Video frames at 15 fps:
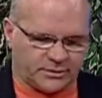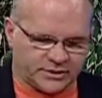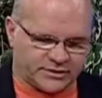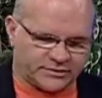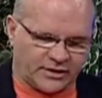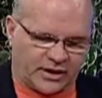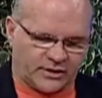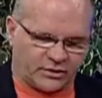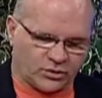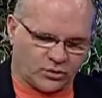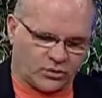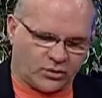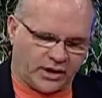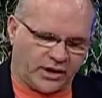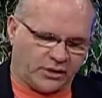And Senator
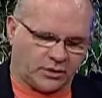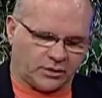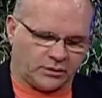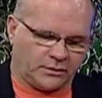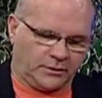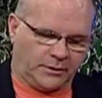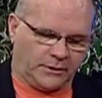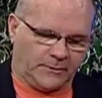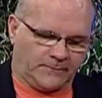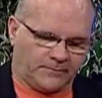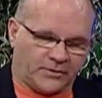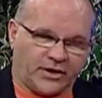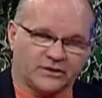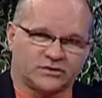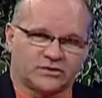Wiger
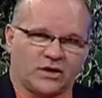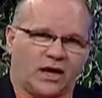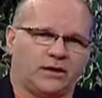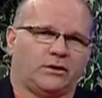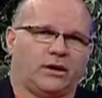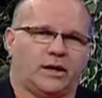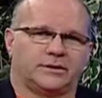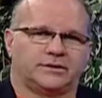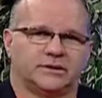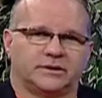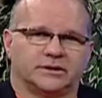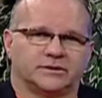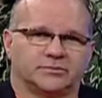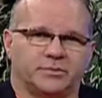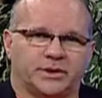has signed on to
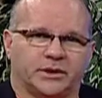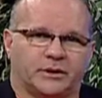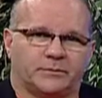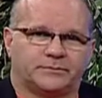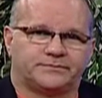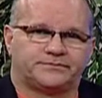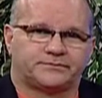this bill.